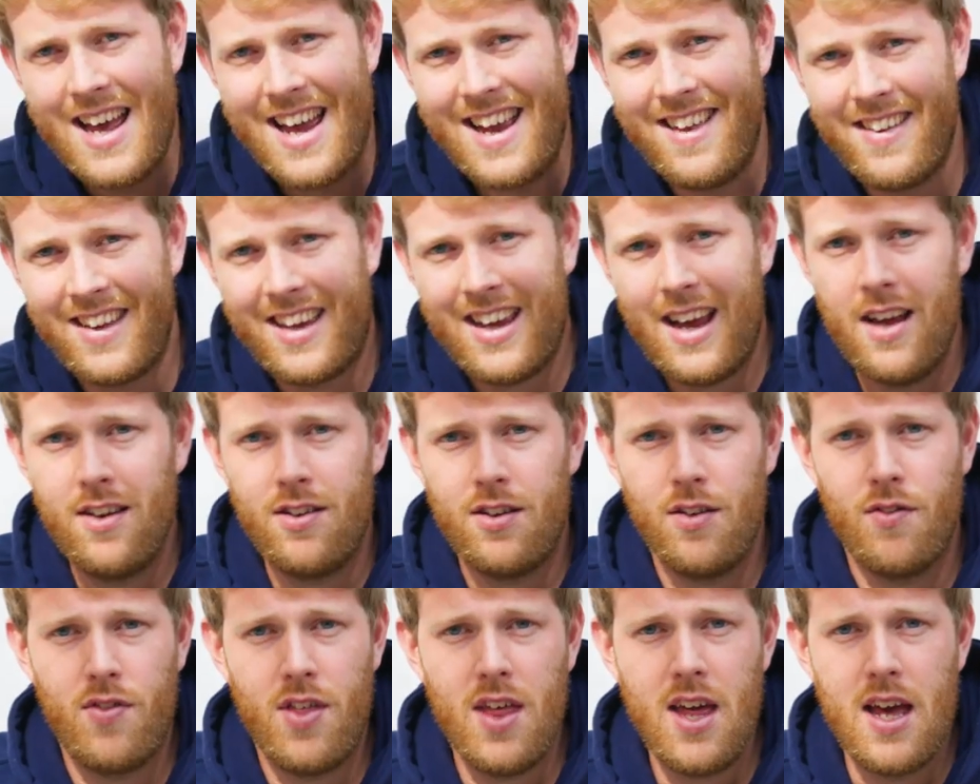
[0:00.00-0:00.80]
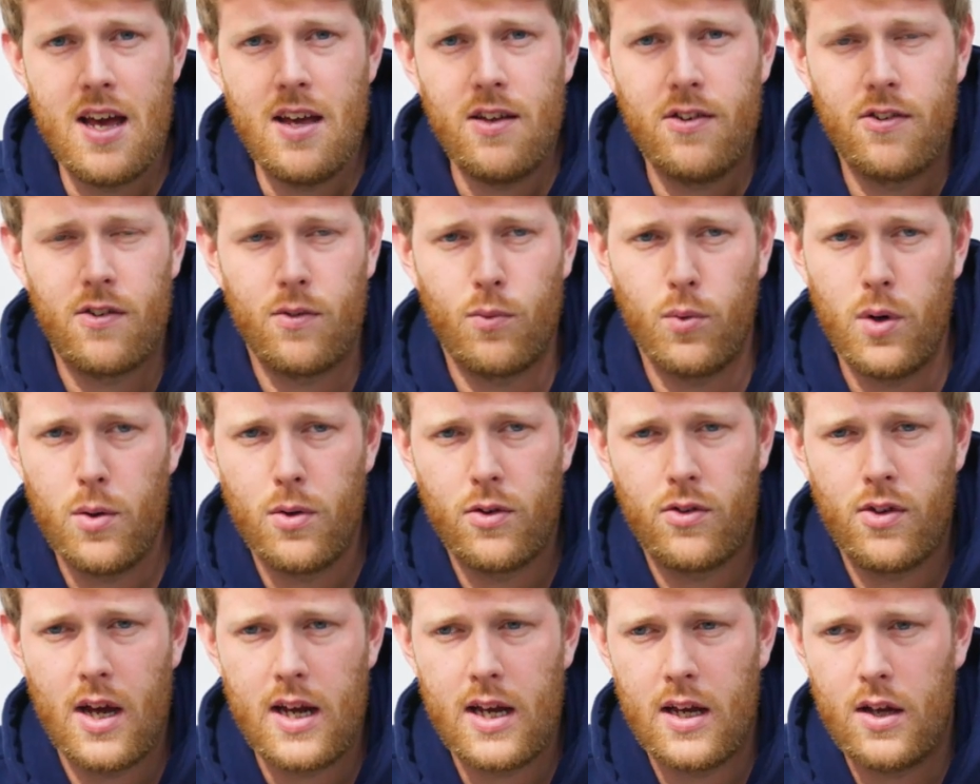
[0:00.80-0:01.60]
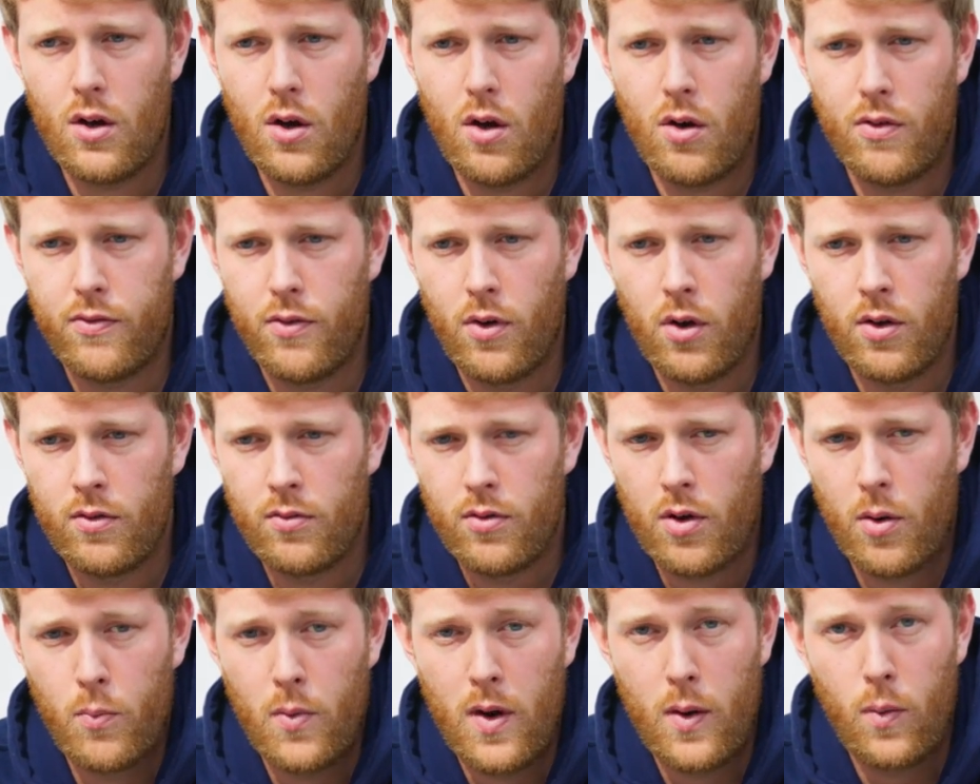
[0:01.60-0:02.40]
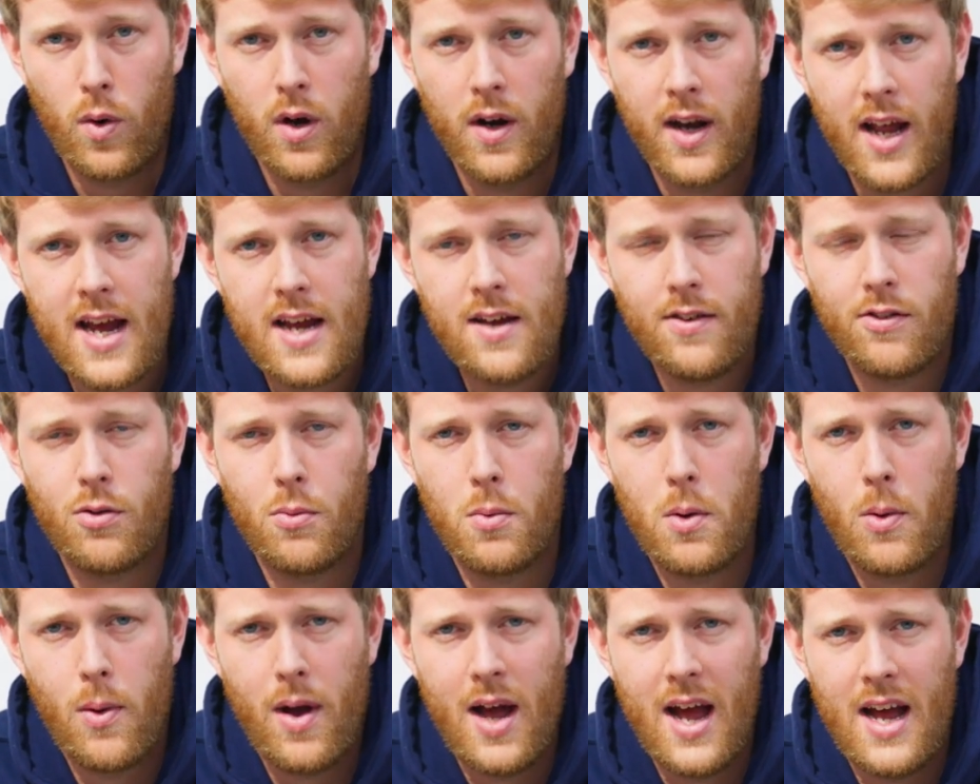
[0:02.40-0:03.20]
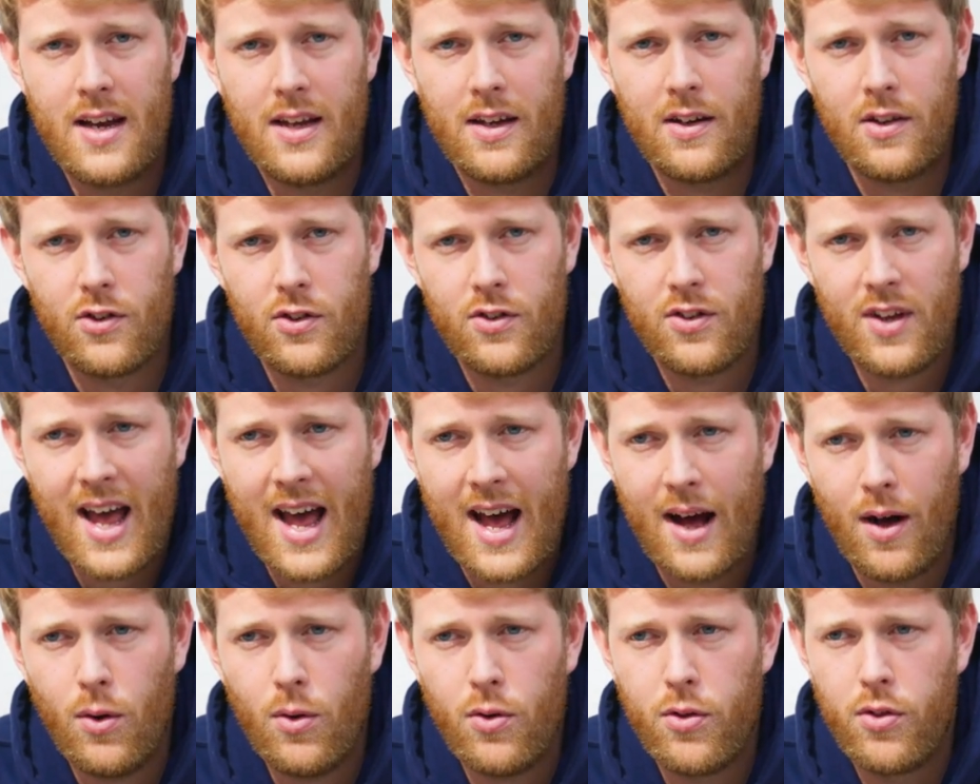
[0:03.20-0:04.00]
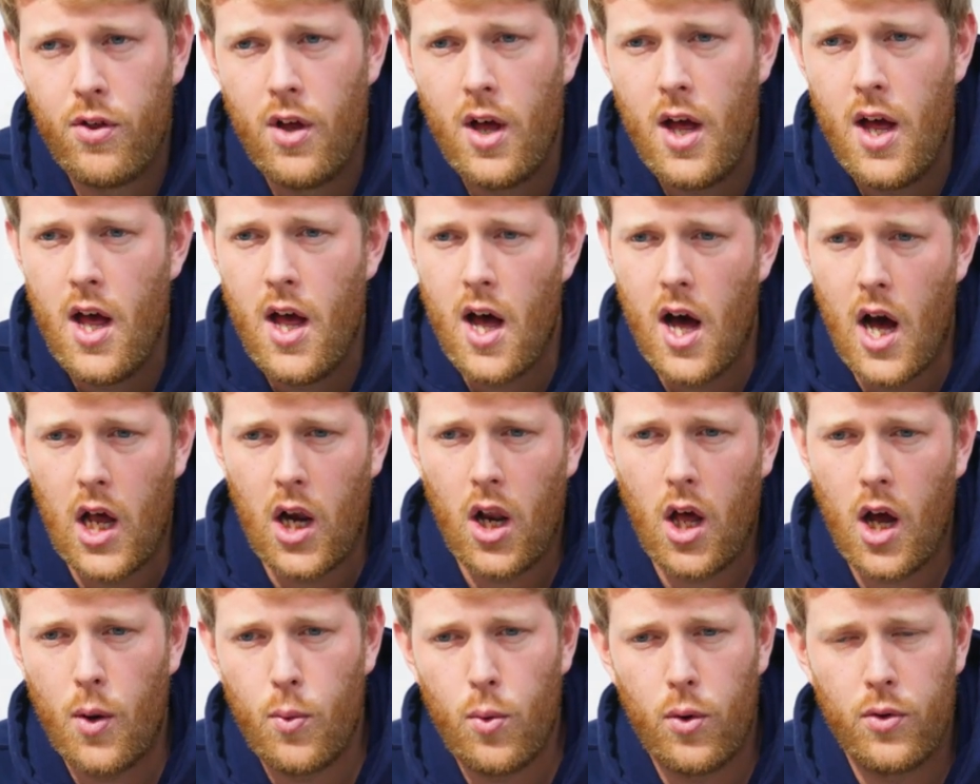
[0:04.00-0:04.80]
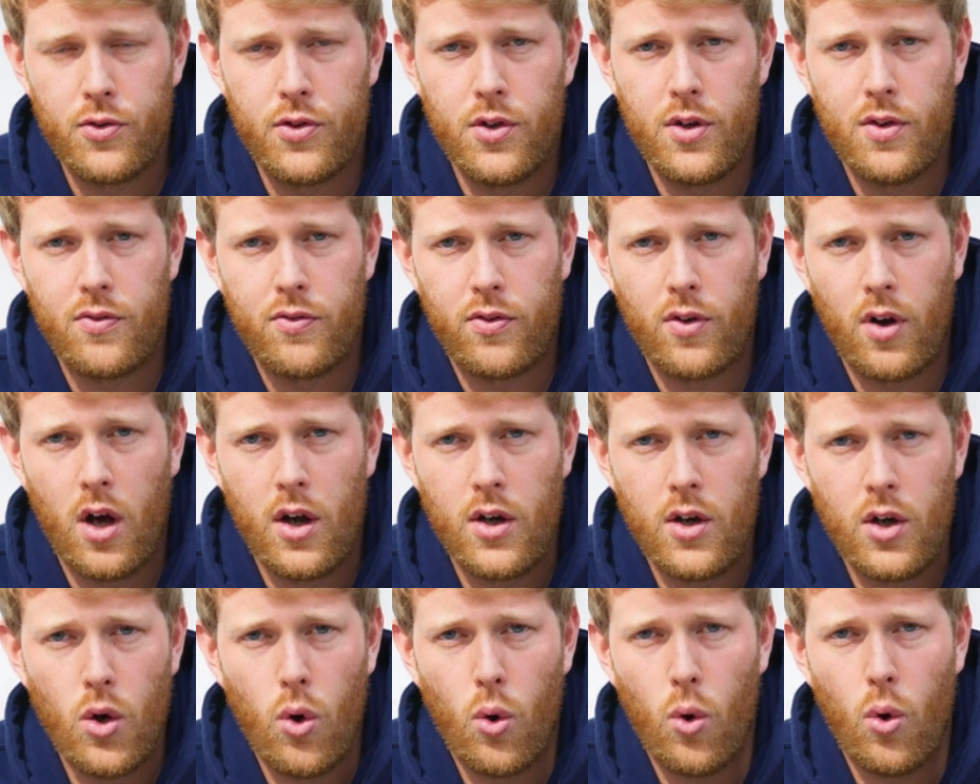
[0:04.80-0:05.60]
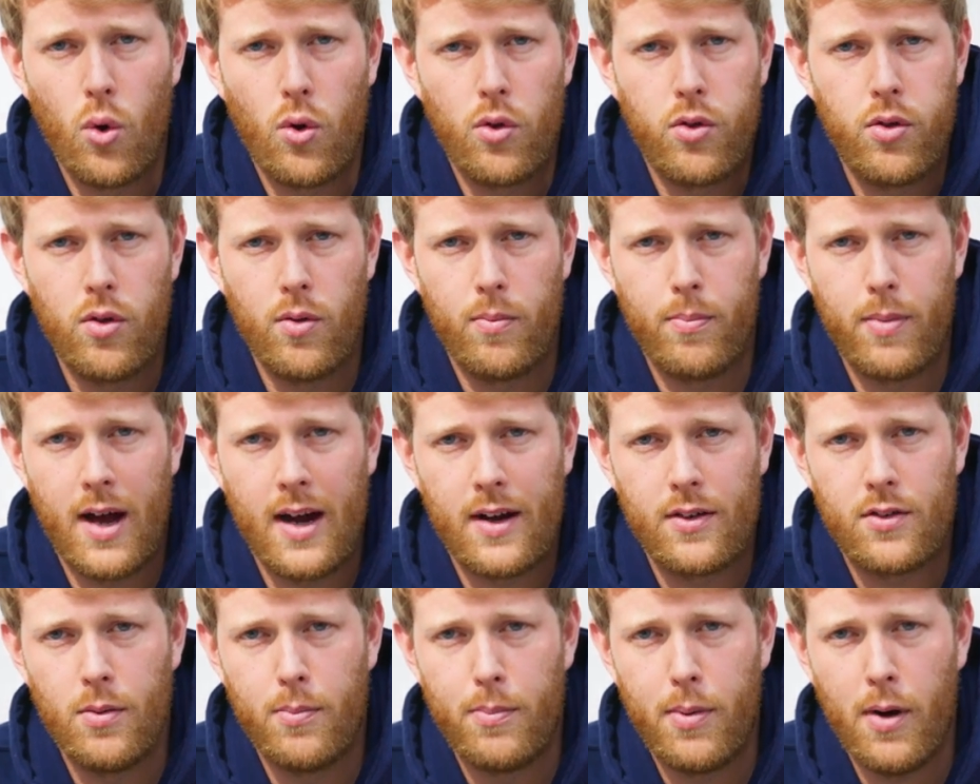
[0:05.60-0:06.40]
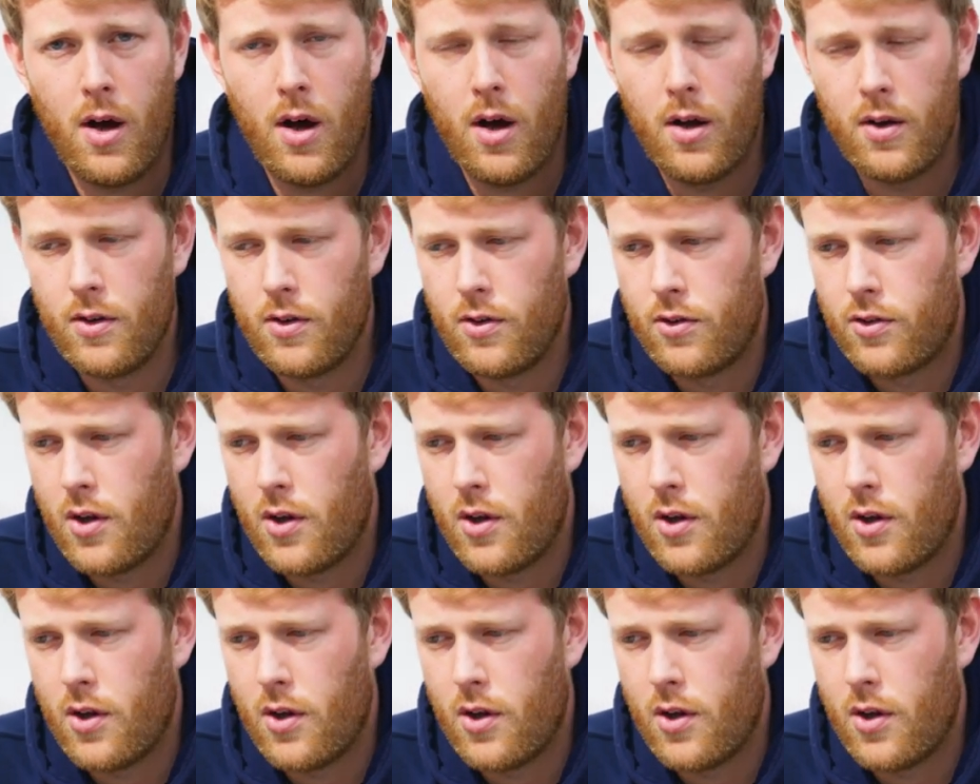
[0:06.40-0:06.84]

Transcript: in the case of this, we were taking off on runway 18, so we were heading south, and I wanted to fly north back to Barton.